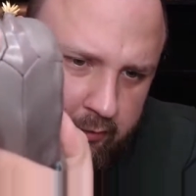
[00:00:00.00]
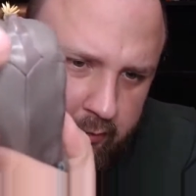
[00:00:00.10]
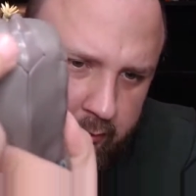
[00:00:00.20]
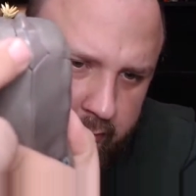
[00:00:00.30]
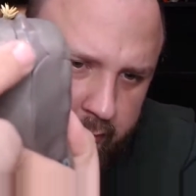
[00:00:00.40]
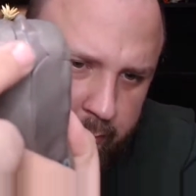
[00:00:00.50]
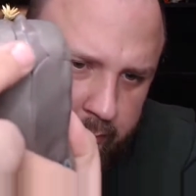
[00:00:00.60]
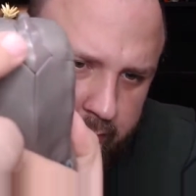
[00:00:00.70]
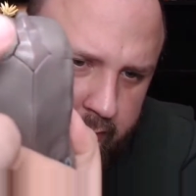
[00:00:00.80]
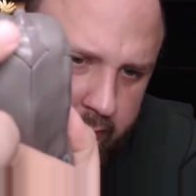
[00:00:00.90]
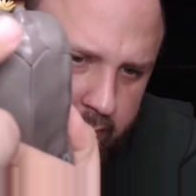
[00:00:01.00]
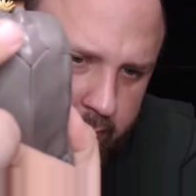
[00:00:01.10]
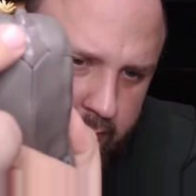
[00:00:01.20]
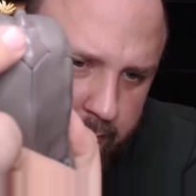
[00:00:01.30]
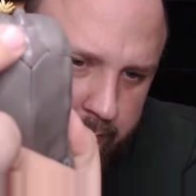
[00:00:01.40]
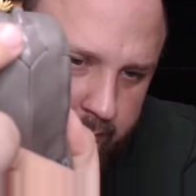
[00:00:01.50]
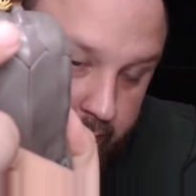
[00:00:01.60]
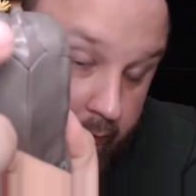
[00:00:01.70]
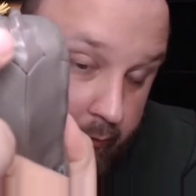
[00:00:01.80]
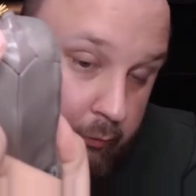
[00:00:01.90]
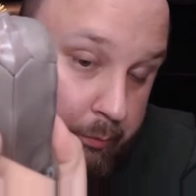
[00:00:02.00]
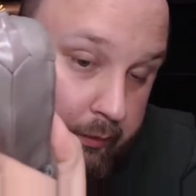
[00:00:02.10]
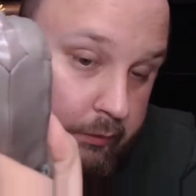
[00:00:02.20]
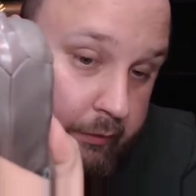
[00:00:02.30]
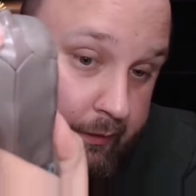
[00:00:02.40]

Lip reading: So this part right here at the literal butt